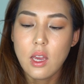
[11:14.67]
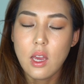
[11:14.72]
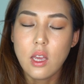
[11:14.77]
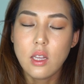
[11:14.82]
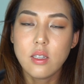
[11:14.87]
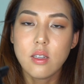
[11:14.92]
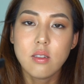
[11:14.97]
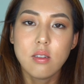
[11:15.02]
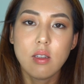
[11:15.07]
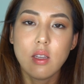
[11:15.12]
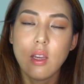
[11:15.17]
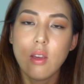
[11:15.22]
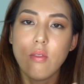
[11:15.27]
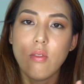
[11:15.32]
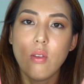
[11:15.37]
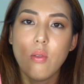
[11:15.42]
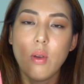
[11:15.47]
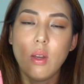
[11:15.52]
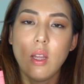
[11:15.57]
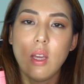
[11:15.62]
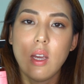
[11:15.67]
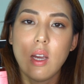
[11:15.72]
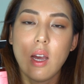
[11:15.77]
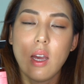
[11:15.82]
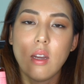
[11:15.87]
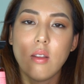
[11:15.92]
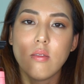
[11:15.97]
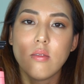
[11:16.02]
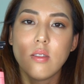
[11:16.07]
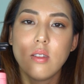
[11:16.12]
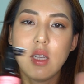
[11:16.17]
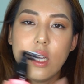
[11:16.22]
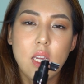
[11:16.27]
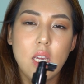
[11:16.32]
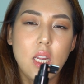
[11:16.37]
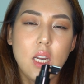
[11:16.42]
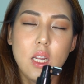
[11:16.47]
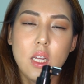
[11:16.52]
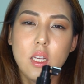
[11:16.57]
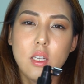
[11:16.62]
It doesn't give you any kind of
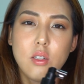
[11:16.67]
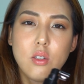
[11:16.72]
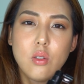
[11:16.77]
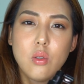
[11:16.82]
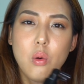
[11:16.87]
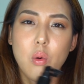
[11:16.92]
stickiness